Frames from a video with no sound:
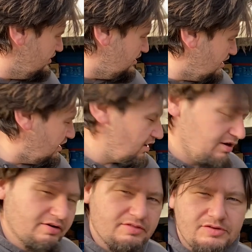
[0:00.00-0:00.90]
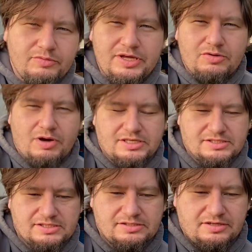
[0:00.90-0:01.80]
are the weak
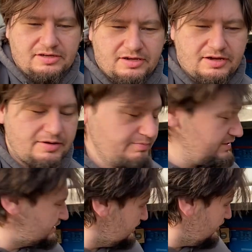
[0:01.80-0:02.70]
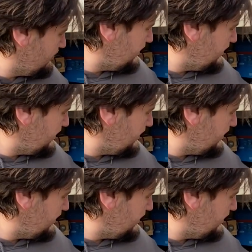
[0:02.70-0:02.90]
ones. This little one